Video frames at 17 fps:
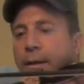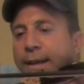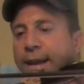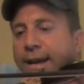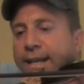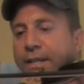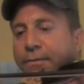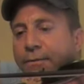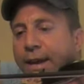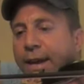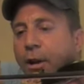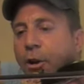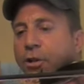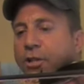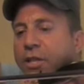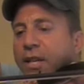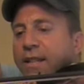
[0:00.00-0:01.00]
Next
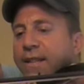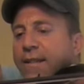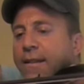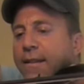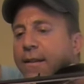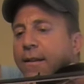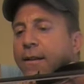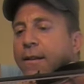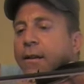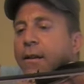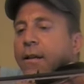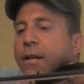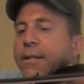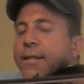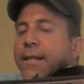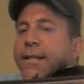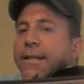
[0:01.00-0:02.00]
finger is
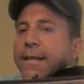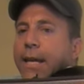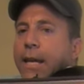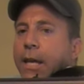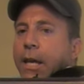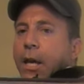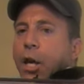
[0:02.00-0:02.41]
a D,